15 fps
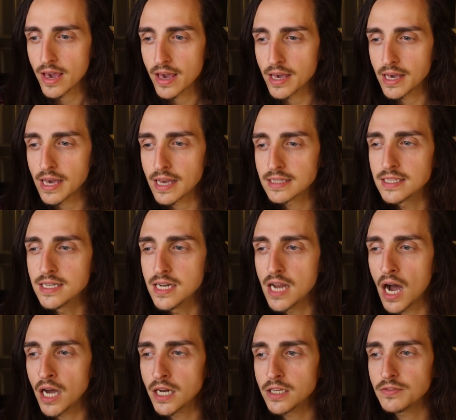it's
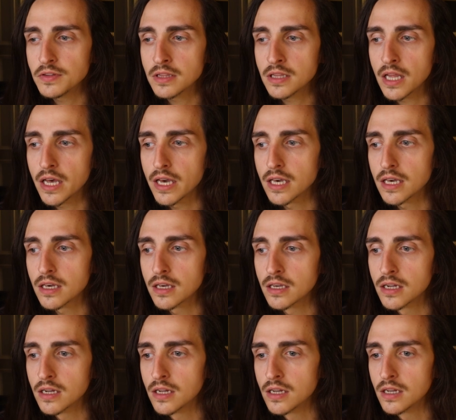not even like
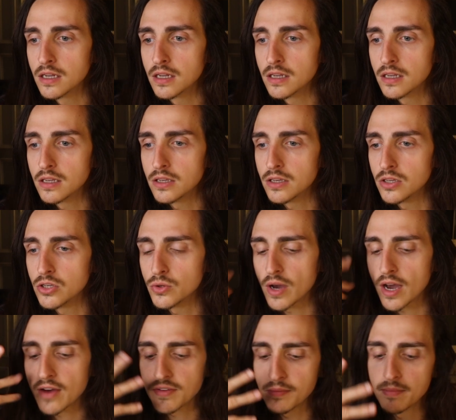you
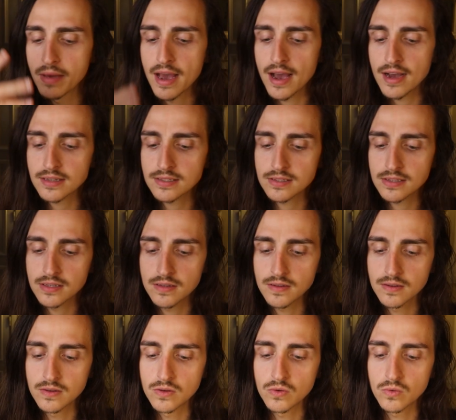have a mask.
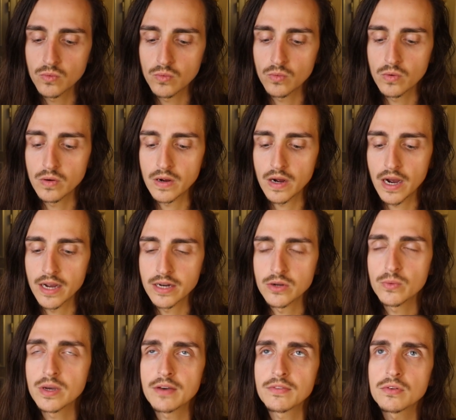I
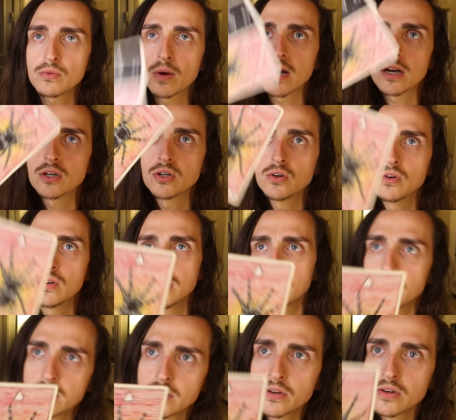know we have the raccoon
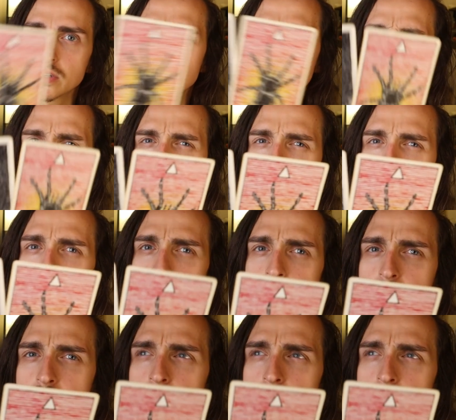and there is kind of that mask